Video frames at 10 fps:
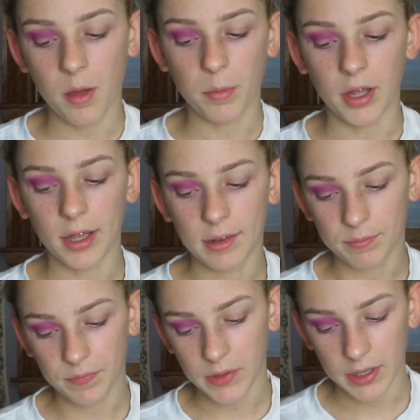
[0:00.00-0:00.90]
But
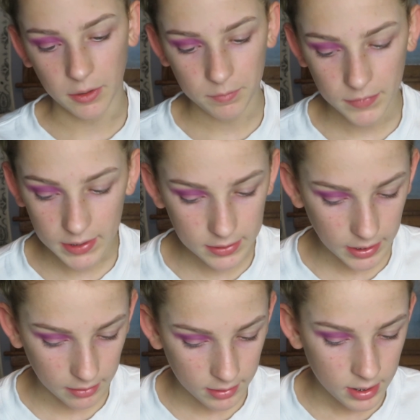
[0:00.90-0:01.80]
yeah, it's
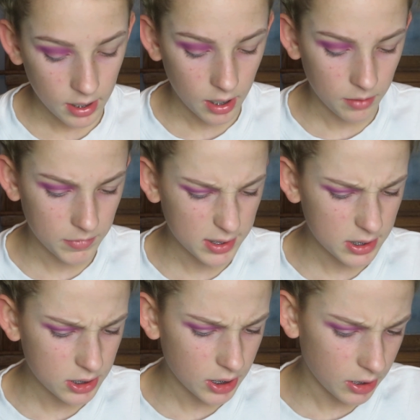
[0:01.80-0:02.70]
okay. This is the
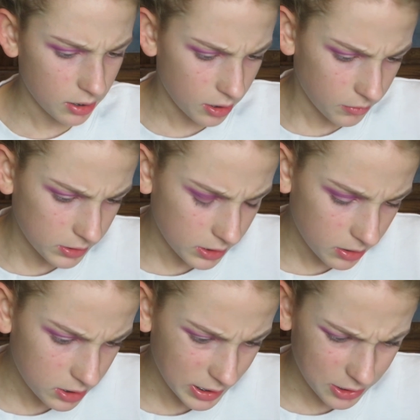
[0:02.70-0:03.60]
shade, no, it's not
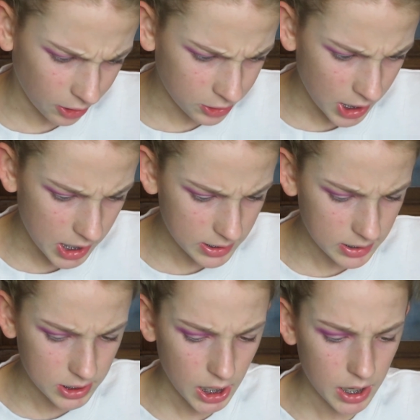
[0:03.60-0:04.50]
the shade Dark Cherry, it's
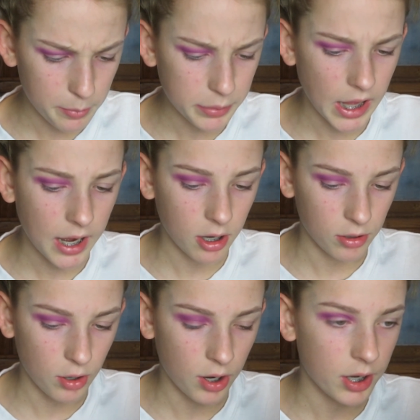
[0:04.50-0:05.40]
the shade Black
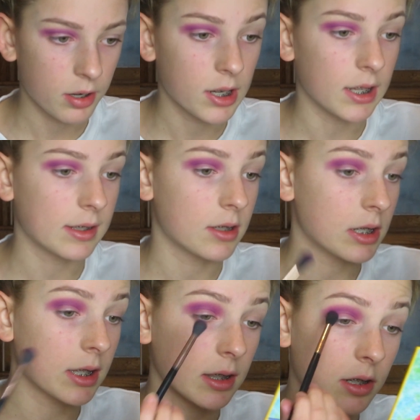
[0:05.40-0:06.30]
Currant. It's
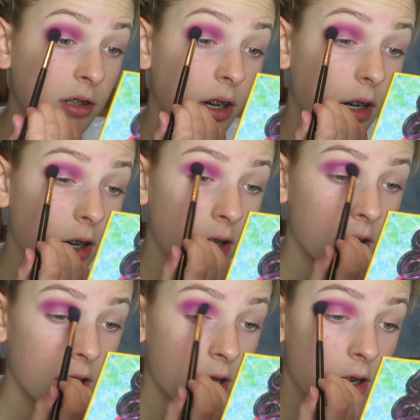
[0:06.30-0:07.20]
just like the darker
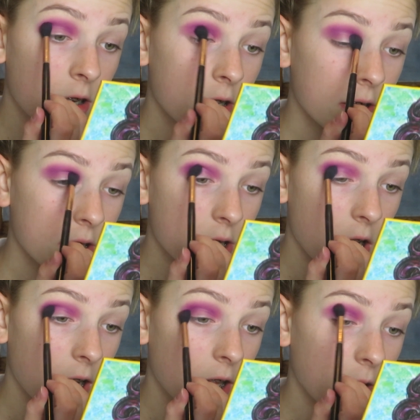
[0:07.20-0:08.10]

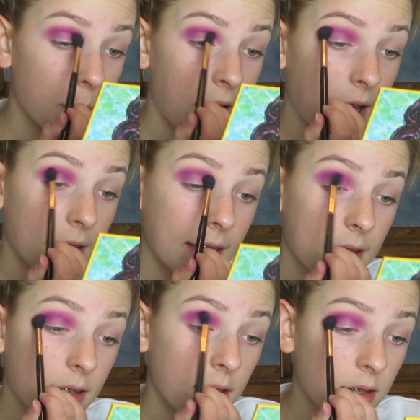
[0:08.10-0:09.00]
shade in the palette.